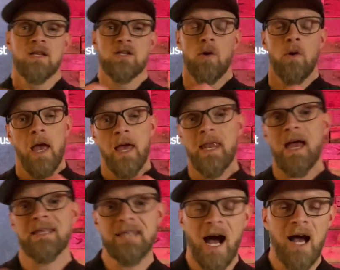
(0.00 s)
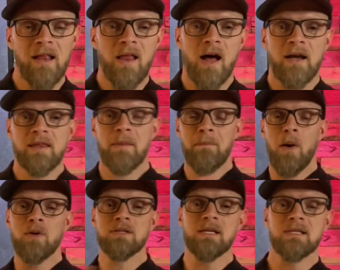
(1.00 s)
so in that dialogue that
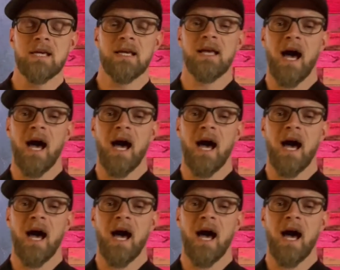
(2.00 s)
Moses and